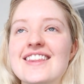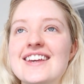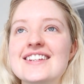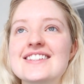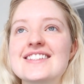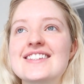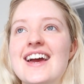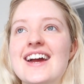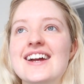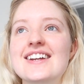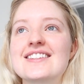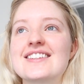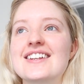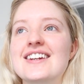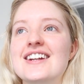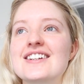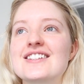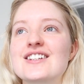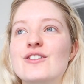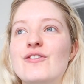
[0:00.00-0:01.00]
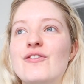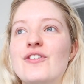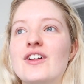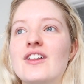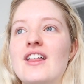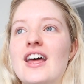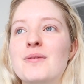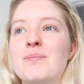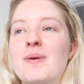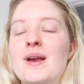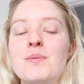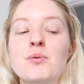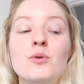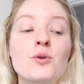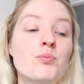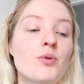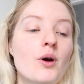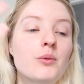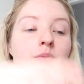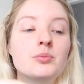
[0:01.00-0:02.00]
these days that I just feel like people
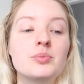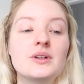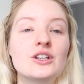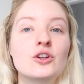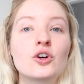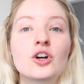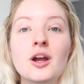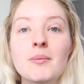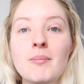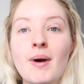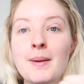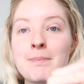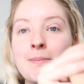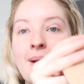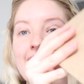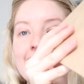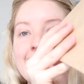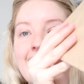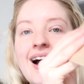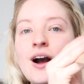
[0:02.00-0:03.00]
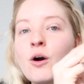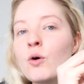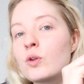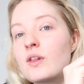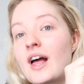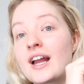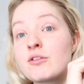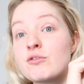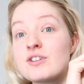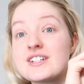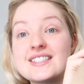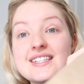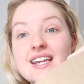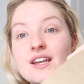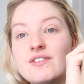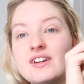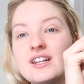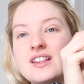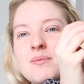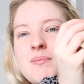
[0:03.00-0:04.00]
would probably look at my mailer or like
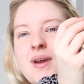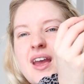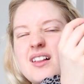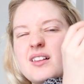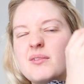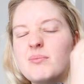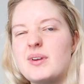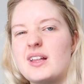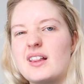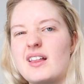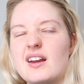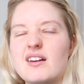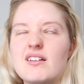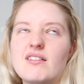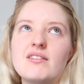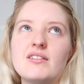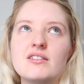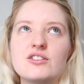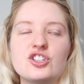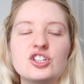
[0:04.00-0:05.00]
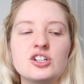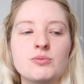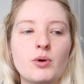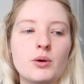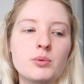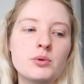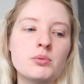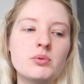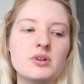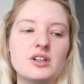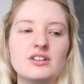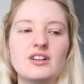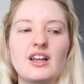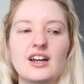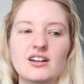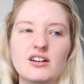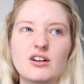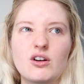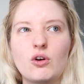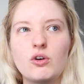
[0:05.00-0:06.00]
receive it in the mail and be like, oh, she probably
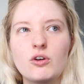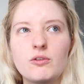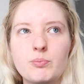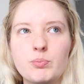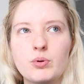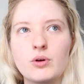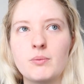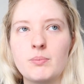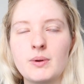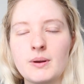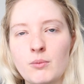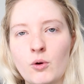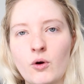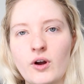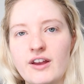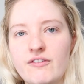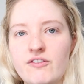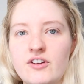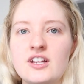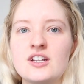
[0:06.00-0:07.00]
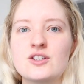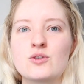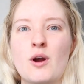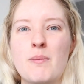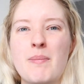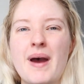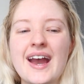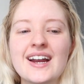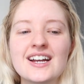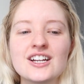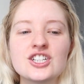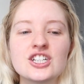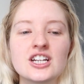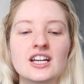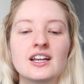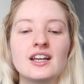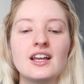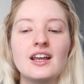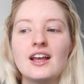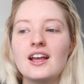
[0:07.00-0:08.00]
like could have put a bit more effort into her
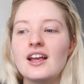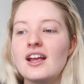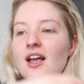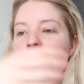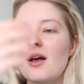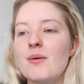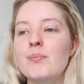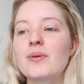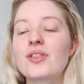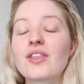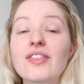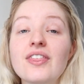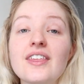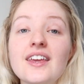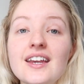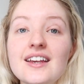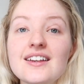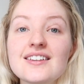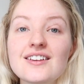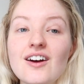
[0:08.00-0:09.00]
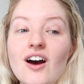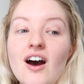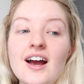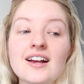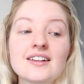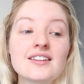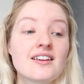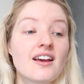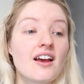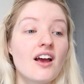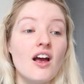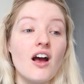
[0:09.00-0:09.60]
packaging. But the thing is, guys,